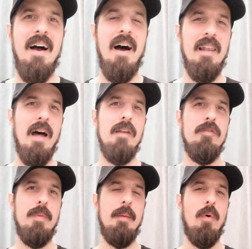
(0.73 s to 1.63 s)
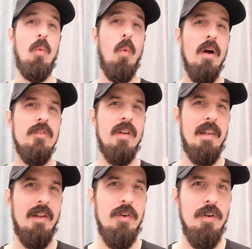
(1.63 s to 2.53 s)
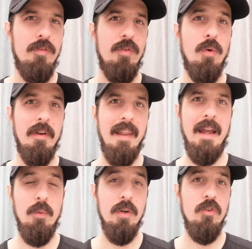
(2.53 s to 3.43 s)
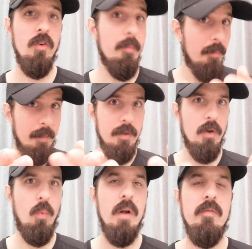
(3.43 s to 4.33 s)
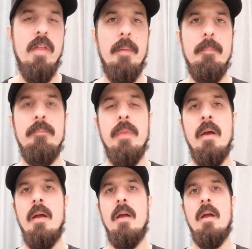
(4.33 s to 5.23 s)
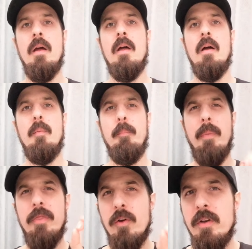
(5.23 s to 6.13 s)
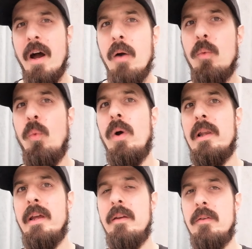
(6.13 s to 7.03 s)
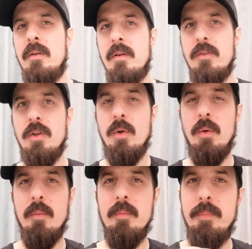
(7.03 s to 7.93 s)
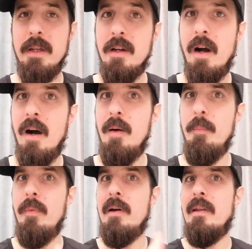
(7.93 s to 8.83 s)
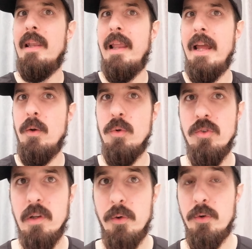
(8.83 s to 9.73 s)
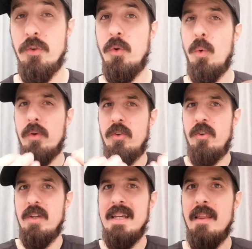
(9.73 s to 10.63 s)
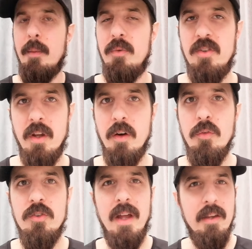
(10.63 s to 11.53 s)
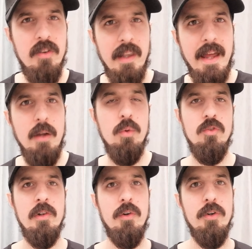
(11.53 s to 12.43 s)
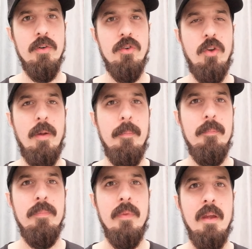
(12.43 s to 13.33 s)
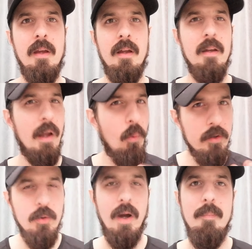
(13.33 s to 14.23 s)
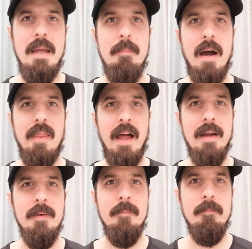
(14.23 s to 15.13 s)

A lot of people want to learn a foreign language, maybe you're one of them, but they're not willing to become language learners or see themselves as language learners. Now, what do I mean by that?